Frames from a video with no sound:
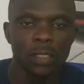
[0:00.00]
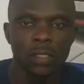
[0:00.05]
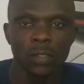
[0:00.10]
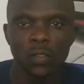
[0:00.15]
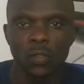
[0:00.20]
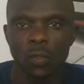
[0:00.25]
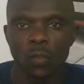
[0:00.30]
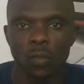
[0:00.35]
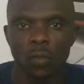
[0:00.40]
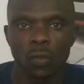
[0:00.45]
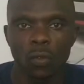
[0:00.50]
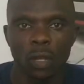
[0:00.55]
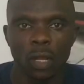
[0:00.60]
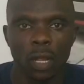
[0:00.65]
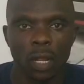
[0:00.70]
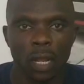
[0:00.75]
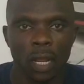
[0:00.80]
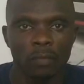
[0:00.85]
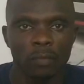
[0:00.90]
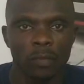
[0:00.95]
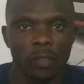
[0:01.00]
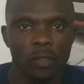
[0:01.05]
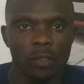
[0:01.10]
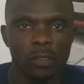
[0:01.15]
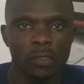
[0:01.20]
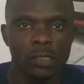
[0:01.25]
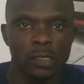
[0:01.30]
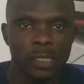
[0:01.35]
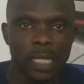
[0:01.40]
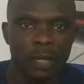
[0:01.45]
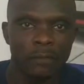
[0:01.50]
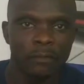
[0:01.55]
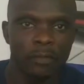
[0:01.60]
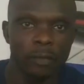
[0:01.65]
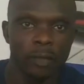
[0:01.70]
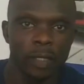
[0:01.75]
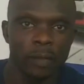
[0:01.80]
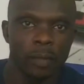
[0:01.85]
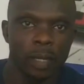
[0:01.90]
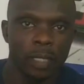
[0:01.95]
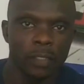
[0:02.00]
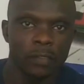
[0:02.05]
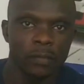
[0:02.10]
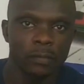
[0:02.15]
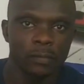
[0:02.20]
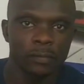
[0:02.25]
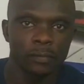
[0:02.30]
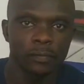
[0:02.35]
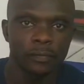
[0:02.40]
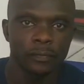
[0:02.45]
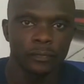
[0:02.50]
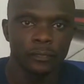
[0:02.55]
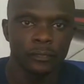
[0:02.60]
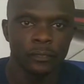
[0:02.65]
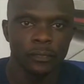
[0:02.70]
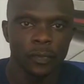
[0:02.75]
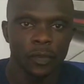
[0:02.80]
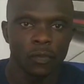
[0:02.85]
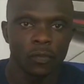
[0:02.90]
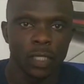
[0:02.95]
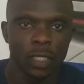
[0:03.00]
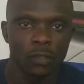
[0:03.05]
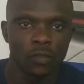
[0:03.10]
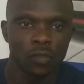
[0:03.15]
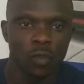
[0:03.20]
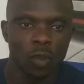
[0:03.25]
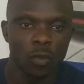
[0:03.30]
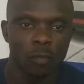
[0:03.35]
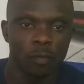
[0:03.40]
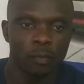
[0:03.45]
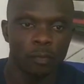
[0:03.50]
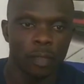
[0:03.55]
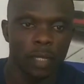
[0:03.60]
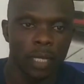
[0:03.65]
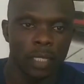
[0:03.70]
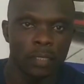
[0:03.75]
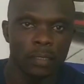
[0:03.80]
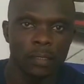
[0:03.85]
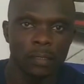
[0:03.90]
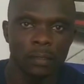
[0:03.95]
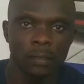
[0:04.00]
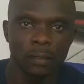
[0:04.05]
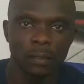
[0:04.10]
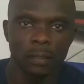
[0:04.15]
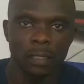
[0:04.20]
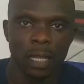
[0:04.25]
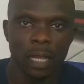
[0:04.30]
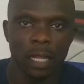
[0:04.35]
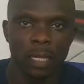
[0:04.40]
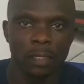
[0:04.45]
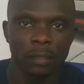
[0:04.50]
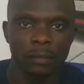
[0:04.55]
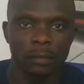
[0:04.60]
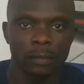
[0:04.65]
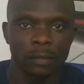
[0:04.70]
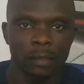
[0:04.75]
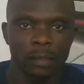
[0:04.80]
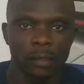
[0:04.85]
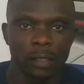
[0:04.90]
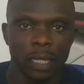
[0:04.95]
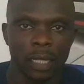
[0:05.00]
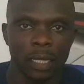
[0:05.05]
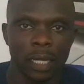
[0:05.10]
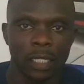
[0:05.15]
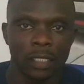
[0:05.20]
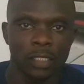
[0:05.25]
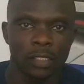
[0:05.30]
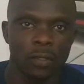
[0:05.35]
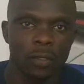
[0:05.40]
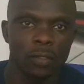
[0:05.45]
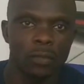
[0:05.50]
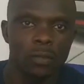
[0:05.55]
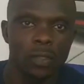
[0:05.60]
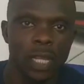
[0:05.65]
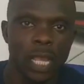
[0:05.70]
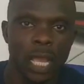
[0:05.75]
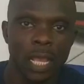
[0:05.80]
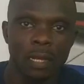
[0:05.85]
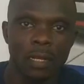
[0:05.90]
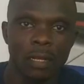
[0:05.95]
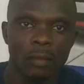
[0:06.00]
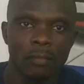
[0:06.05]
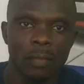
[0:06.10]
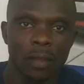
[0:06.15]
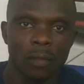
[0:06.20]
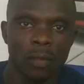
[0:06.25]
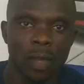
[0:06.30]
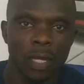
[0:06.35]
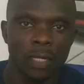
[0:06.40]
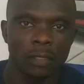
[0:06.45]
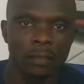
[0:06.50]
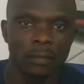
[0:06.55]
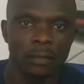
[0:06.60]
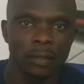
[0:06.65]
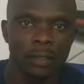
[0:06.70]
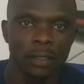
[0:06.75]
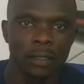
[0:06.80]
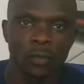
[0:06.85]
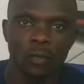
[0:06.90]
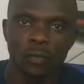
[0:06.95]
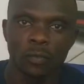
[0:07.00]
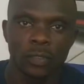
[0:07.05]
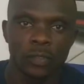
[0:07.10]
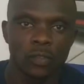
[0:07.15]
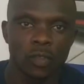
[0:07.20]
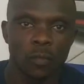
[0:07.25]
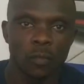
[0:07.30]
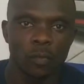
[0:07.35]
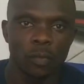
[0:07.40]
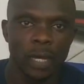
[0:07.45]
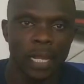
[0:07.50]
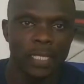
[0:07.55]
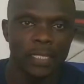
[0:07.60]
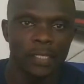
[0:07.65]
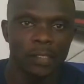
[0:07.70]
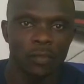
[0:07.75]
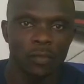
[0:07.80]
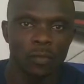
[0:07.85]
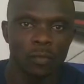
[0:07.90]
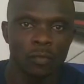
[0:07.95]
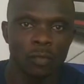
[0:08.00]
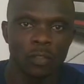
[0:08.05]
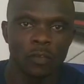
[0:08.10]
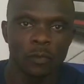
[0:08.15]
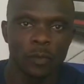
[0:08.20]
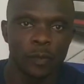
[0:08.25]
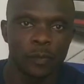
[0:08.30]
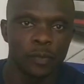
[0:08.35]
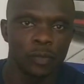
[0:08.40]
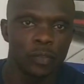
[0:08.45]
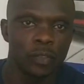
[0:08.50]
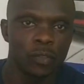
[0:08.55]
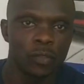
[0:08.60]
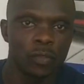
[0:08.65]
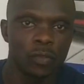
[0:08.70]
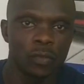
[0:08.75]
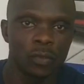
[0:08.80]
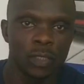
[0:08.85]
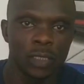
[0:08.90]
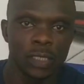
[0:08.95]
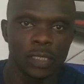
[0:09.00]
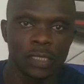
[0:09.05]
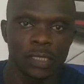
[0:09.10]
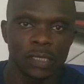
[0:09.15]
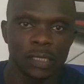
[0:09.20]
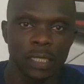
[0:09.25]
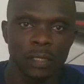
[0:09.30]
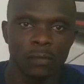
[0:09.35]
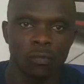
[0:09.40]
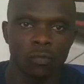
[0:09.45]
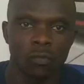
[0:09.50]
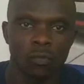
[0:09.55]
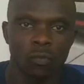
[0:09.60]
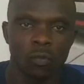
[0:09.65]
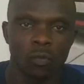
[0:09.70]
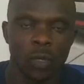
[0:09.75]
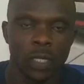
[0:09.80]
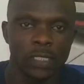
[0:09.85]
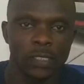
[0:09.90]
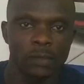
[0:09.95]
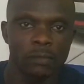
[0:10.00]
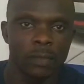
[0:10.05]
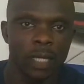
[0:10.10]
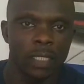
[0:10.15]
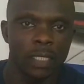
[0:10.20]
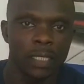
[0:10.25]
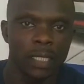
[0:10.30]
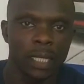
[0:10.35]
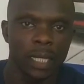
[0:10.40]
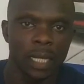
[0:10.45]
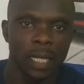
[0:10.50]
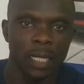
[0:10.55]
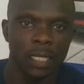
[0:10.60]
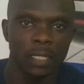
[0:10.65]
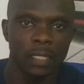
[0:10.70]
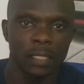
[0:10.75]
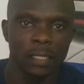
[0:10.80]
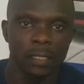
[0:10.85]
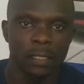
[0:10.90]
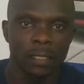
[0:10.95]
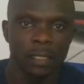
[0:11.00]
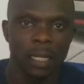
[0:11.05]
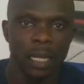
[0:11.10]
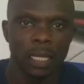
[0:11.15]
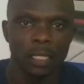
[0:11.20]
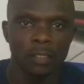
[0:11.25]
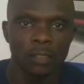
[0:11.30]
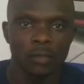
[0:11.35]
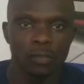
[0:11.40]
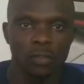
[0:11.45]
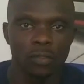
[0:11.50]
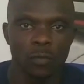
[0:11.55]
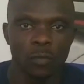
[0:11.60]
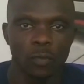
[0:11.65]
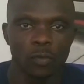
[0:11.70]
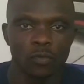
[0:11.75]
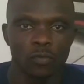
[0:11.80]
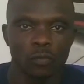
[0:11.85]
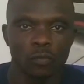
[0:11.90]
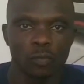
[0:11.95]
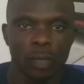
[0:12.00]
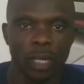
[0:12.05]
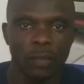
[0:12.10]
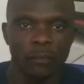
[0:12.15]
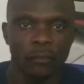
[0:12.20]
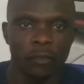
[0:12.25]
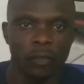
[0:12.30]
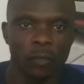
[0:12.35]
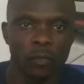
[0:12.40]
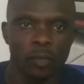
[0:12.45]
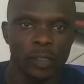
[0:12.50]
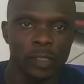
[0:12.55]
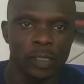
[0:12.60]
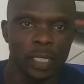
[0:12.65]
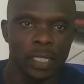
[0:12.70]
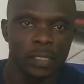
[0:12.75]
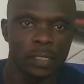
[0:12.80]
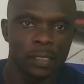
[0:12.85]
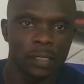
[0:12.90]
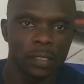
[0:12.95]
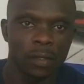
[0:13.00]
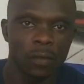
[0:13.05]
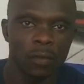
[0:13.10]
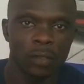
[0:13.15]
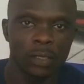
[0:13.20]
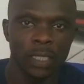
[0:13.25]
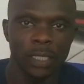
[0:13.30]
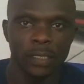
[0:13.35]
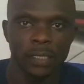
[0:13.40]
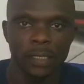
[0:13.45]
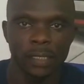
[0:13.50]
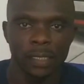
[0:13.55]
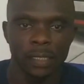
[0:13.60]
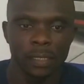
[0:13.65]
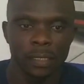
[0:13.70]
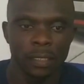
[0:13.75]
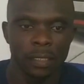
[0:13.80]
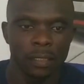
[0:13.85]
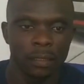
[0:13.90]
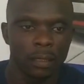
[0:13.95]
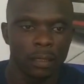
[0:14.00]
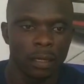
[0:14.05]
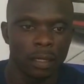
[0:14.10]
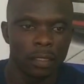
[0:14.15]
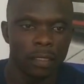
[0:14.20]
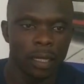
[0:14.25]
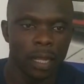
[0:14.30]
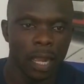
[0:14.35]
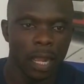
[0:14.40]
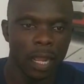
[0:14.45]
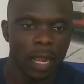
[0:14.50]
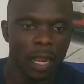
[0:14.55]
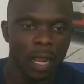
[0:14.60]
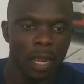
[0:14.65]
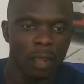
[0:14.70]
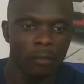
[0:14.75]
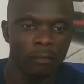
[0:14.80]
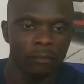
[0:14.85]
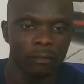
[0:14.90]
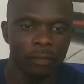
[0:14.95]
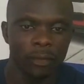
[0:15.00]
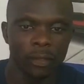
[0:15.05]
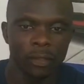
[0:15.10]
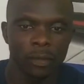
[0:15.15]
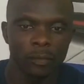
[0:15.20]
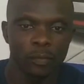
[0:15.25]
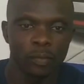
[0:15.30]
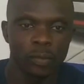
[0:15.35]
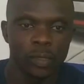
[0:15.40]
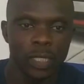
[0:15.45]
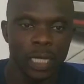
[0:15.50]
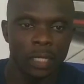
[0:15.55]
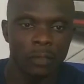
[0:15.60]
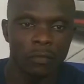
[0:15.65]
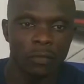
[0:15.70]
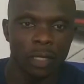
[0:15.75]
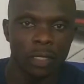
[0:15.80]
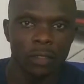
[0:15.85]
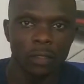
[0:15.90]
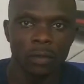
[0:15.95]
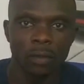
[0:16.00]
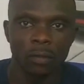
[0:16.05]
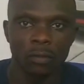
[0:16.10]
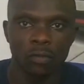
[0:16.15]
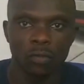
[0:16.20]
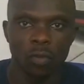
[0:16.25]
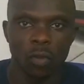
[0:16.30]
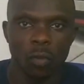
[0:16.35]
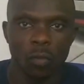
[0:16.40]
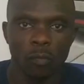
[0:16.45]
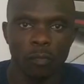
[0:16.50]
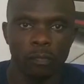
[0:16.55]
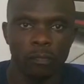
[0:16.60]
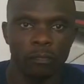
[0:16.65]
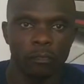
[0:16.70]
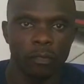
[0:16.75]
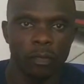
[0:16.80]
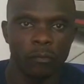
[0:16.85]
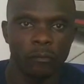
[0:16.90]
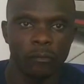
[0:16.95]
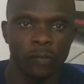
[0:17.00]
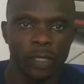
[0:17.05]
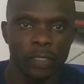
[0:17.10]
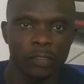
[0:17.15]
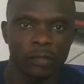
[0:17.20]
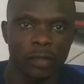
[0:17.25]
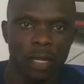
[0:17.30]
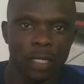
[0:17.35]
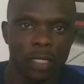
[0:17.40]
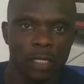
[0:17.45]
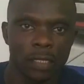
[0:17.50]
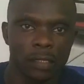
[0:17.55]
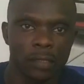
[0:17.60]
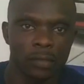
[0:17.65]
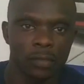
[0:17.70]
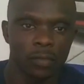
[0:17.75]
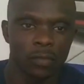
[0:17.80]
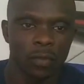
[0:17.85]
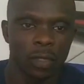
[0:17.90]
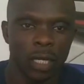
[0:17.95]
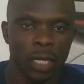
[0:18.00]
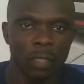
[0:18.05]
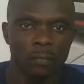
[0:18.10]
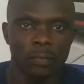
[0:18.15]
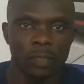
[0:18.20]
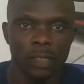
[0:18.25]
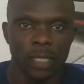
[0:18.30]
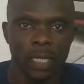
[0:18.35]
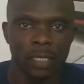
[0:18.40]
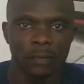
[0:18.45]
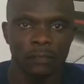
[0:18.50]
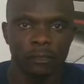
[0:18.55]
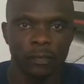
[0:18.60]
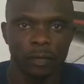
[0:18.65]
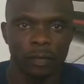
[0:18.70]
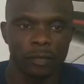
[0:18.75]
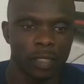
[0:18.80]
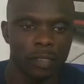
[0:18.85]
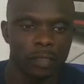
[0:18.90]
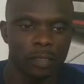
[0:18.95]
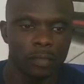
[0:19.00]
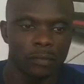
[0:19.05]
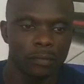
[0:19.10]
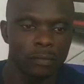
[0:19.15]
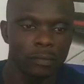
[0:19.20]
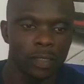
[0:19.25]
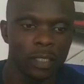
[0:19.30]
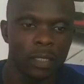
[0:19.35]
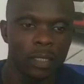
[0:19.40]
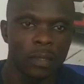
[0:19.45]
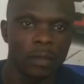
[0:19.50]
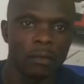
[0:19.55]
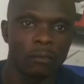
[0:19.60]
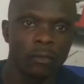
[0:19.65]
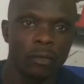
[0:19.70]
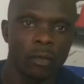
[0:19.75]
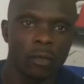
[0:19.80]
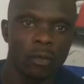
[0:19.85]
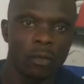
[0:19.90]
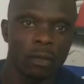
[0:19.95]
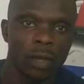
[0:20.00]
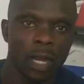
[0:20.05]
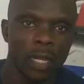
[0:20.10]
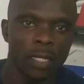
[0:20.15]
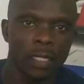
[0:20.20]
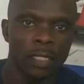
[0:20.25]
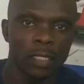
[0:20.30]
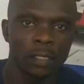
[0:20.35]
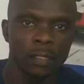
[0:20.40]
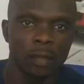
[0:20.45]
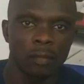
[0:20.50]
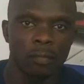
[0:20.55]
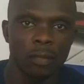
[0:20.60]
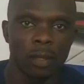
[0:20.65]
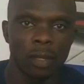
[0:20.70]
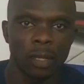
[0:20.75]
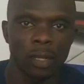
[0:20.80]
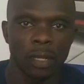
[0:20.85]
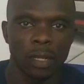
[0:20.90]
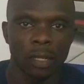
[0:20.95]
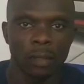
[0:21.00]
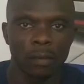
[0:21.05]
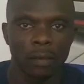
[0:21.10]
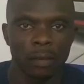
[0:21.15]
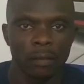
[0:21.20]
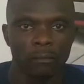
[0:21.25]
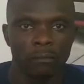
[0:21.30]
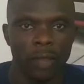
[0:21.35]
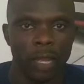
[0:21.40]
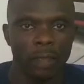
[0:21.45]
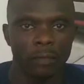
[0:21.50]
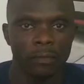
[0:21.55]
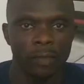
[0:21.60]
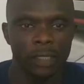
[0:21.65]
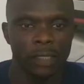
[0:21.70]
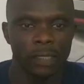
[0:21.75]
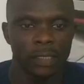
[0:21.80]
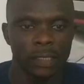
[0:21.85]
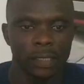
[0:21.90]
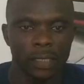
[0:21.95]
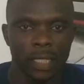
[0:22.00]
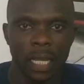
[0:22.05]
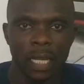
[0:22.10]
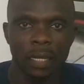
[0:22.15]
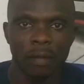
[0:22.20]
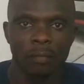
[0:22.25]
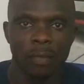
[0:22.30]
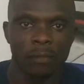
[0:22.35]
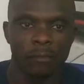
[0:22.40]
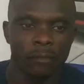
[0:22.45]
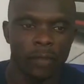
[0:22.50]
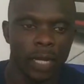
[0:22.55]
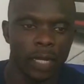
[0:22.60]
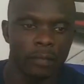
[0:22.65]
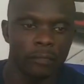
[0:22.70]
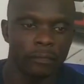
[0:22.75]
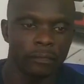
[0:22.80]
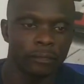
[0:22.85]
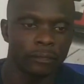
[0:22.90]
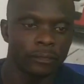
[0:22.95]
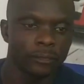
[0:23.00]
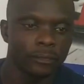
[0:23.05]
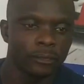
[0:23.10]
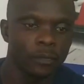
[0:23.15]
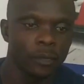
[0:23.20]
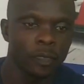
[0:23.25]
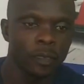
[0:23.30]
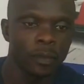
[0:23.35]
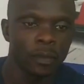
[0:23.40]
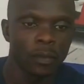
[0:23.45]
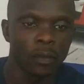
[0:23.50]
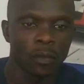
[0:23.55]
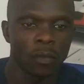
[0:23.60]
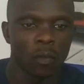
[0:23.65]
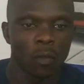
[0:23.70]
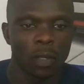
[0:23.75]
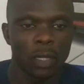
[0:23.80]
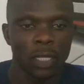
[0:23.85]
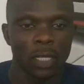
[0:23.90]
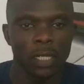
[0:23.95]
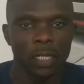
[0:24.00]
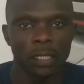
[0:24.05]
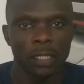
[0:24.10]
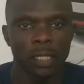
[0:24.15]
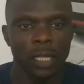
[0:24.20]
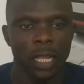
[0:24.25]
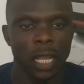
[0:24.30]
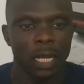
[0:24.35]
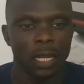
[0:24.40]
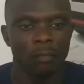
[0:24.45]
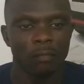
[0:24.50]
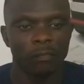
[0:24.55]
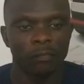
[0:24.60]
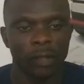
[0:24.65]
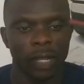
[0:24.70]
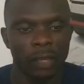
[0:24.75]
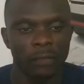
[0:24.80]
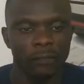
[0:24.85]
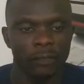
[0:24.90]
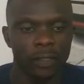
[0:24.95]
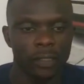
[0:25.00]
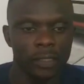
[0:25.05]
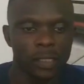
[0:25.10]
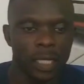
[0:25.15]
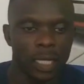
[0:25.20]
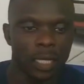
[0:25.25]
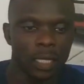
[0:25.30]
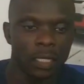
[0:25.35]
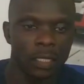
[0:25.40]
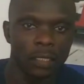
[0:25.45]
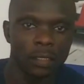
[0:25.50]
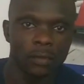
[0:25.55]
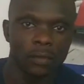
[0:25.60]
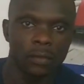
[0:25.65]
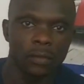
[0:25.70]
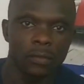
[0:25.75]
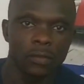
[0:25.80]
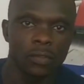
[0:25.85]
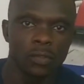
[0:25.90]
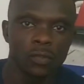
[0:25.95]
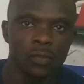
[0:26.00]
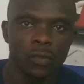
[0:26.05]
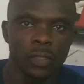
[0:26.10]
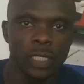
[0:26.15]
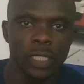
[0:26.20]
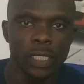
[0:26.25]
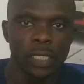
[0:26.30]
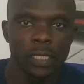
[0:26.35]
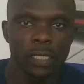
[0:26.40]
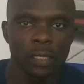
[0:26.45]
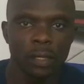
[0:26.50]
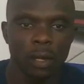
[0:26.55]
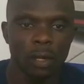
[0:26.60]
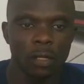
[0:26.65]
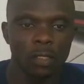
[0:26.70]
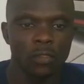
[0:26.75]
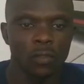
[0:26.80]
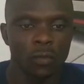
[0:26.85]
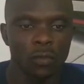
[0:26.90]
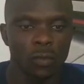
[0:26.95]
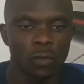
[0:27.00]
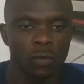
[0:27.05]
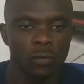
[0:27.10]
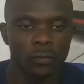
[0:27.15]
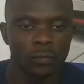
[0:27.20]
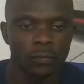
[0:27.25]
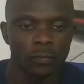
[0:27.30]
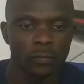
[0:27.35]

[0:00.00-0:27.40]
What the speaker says: So I'm going to start from the bottom to the top, and I can assure you car number 1 will be surprise you. Most people don't know this is a wet money car that you're supposed to buy for business or taxi, and I have put that one on top for first ranking. So I'll start from the bottom for ranking number 5. This is car number 5. Okay, car number 5 is a Suzuki Alto.